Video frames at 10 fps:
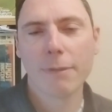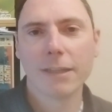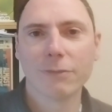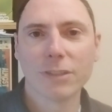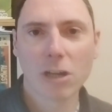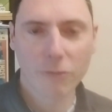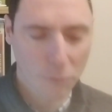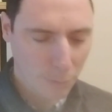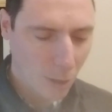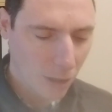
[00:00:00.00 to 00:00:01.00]
and that is for
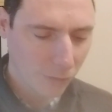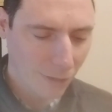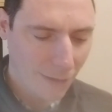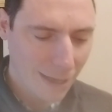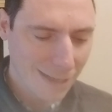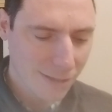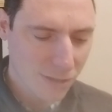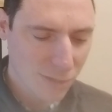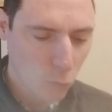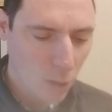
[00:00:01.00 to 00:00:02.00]
Terraforming Mars, and that is the
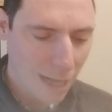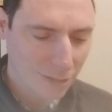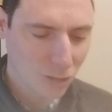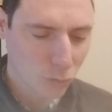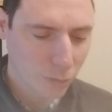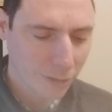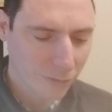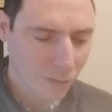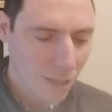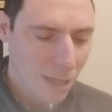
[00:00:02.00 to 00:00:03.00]
Small
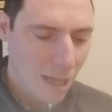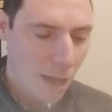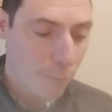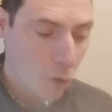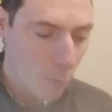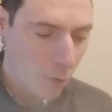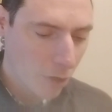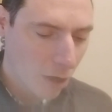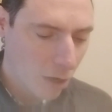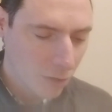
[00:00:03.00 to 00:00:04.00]
Asteroids promo
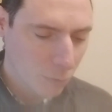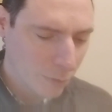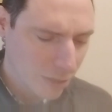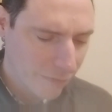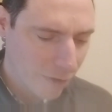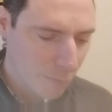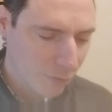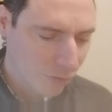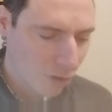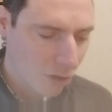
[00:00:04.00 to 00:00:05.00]
card, which is a very
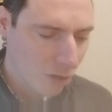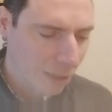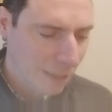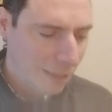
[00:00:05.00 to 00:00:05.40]
bizarre